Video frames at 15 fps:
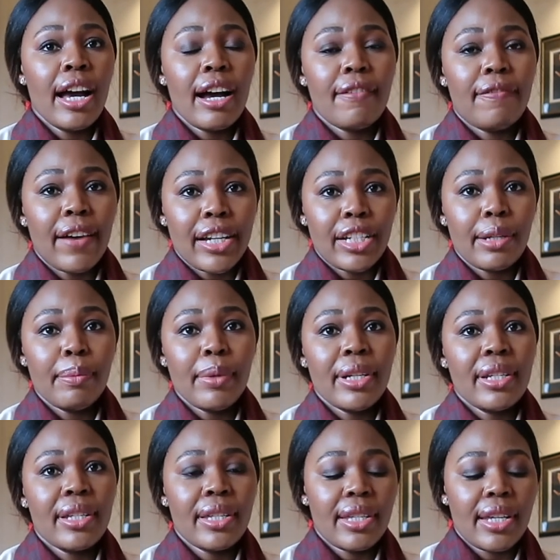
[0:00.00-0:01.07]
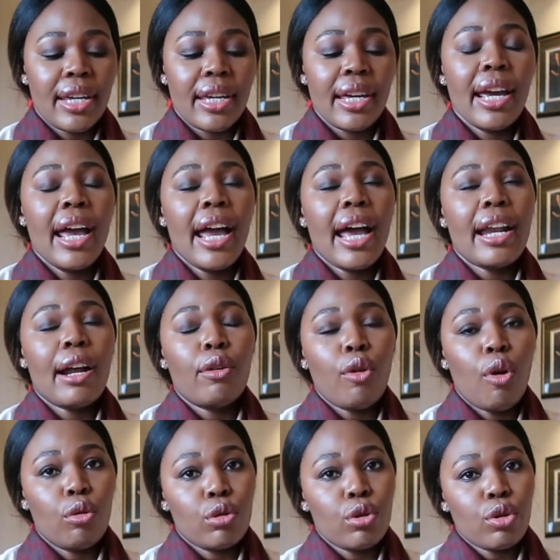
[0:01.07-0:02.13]
a vitamin C, and I'd
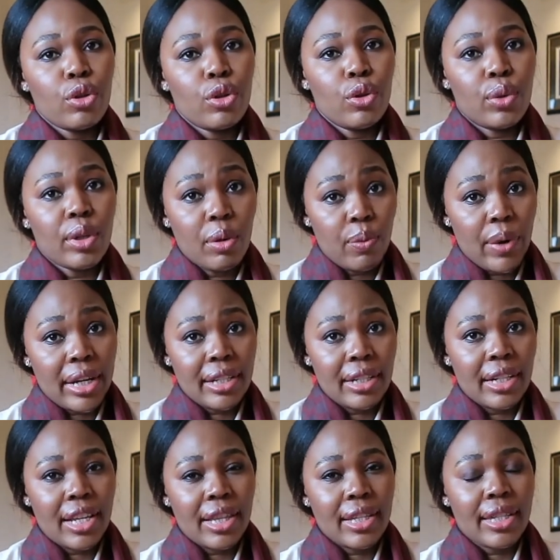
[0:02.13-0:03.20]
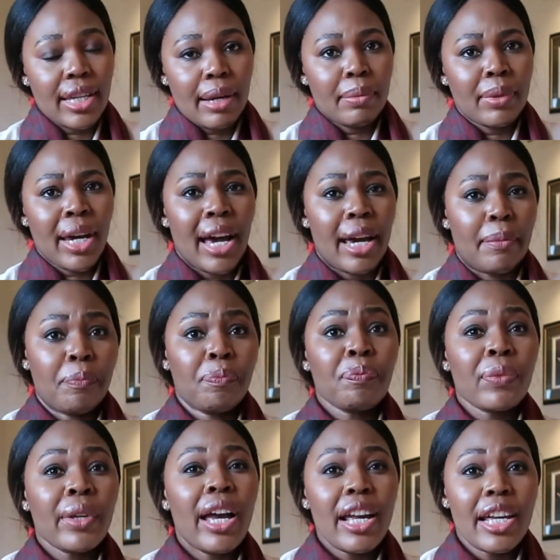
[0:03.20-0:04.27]
also use a retinol at the same time.
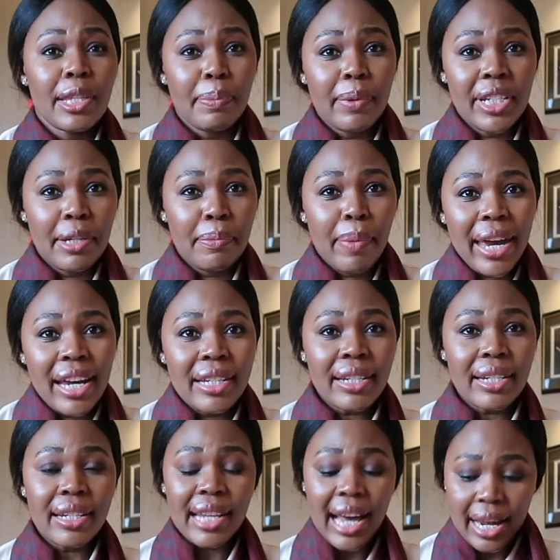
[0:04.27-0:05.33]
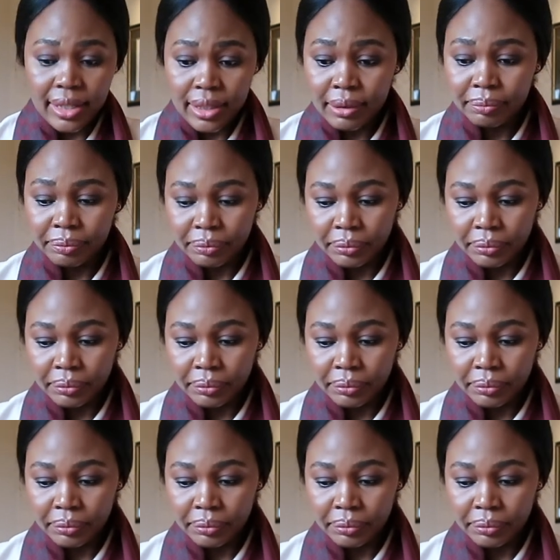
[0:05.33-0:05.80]
It's been debated that